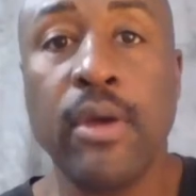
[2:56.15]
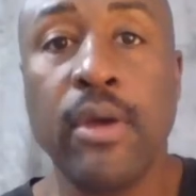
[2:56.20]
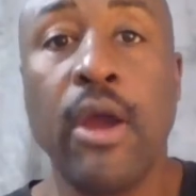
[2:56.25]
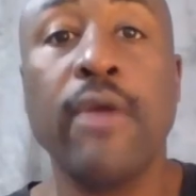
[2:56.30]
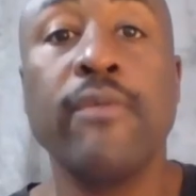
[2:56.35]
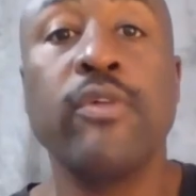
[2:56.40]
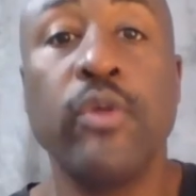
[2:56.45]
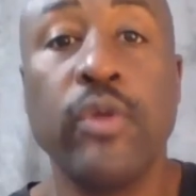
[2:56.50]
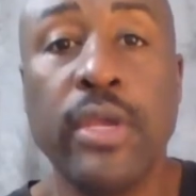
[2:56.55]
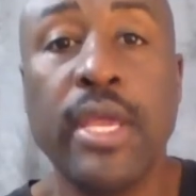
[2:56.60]

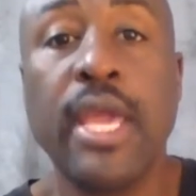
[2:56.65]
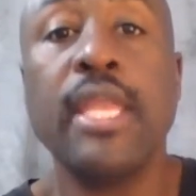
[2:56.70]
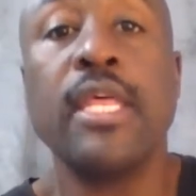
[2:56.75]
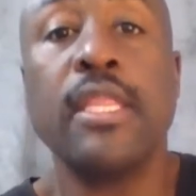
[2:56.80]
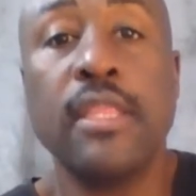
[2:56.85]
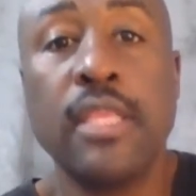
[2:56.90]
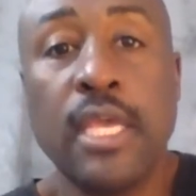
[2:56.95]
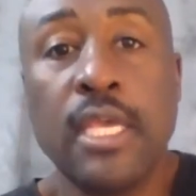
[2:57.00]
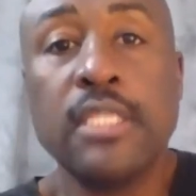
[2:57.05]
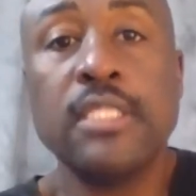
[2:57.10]
I've
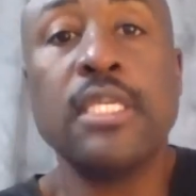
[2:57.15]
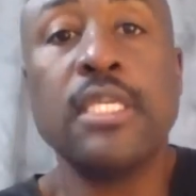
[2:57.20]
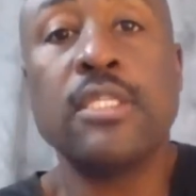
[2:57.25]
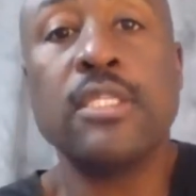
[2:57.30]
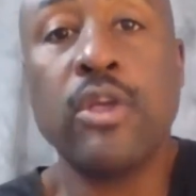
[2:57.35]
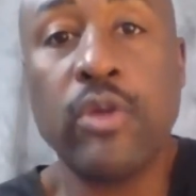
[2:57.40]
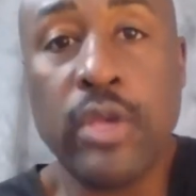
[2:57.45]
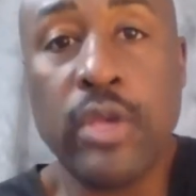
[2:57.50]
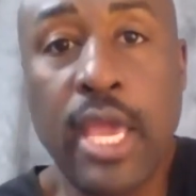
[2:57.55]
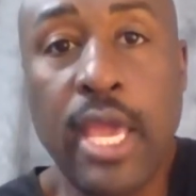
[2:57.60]
created things that's
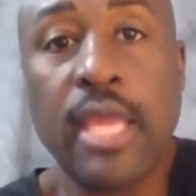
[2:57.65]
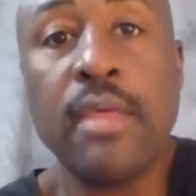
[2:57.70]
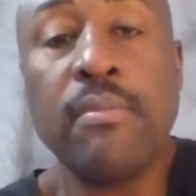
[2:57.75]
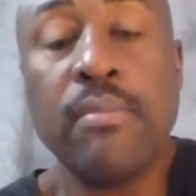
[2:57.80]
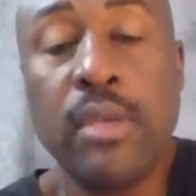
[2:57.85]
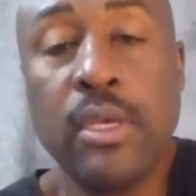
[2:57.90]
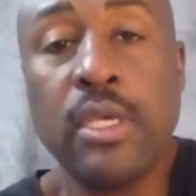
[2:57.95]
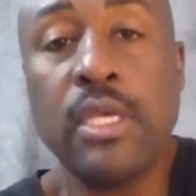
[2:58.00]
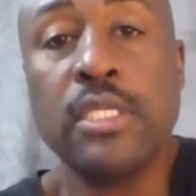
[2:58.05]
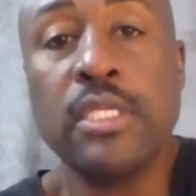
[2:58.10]
created
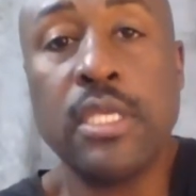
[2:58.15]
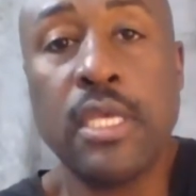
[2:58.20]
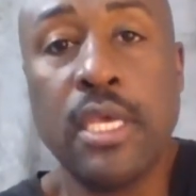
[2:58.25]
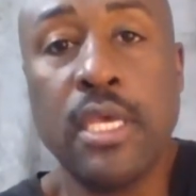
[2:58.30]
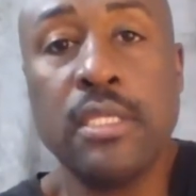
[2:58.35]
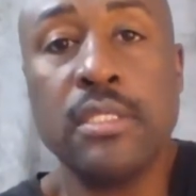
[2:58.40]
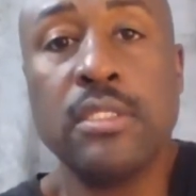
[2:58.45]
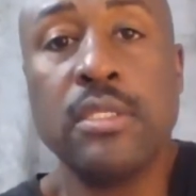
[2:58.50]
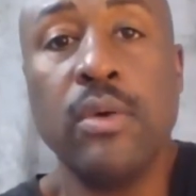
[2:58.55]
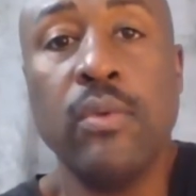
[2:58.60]
millions of
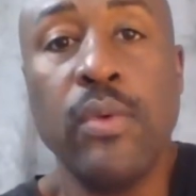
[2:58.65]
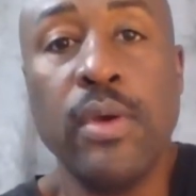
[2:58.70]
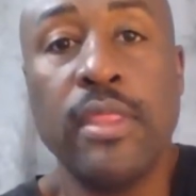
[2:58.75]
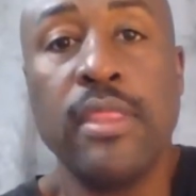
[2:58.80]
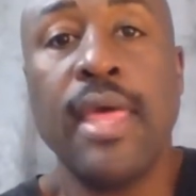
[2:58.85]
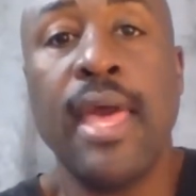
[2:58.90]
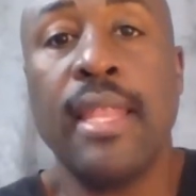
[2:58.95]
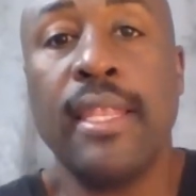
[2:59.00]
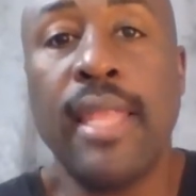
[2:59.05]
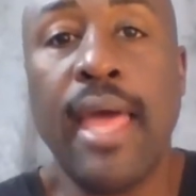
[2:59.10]
hits with
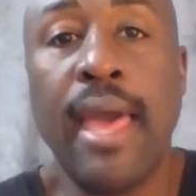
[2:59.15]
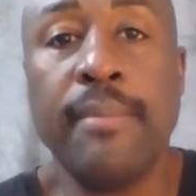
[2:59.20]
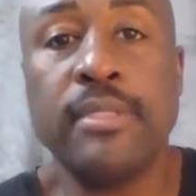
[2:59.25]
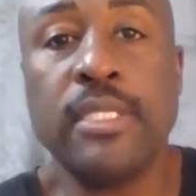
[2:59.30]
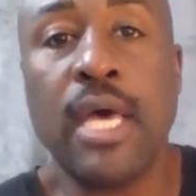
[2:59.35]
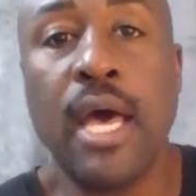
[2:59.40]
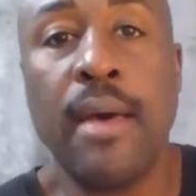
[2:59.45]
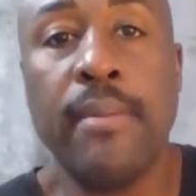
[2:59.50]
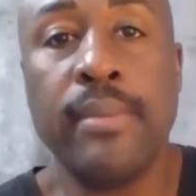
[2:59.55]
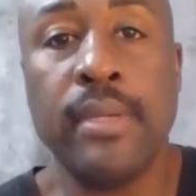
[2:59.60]
that
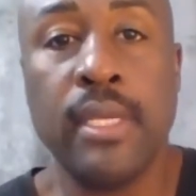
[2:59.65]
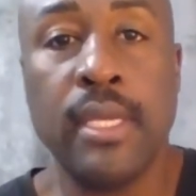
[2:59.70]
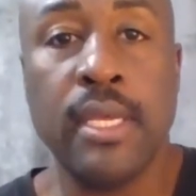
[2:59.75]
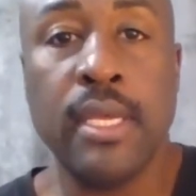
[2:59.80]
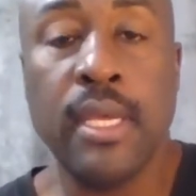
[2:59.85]
laptop.